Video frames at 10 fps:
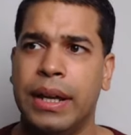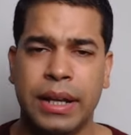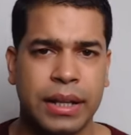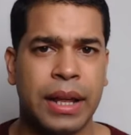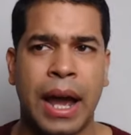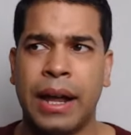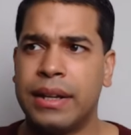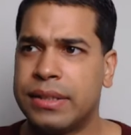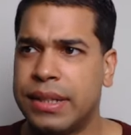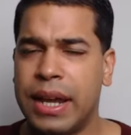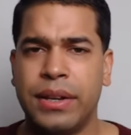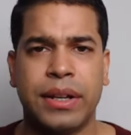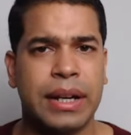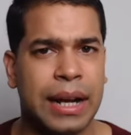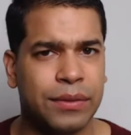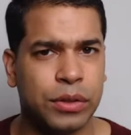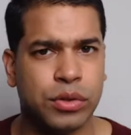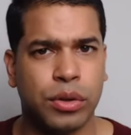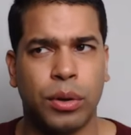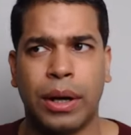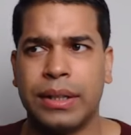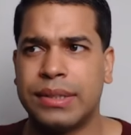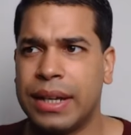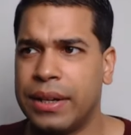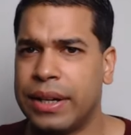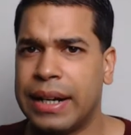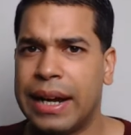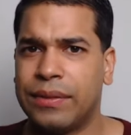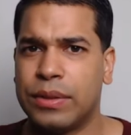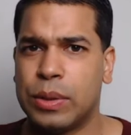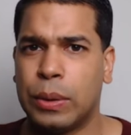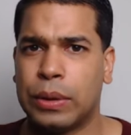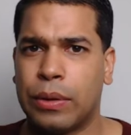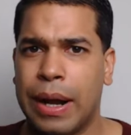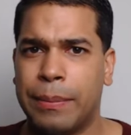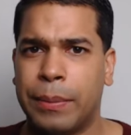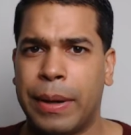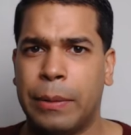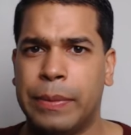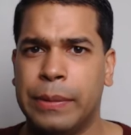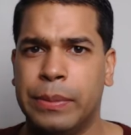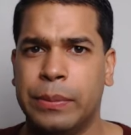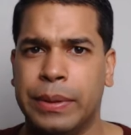I understand you're going to have to troll. I understand you're going to have to talk crap about people.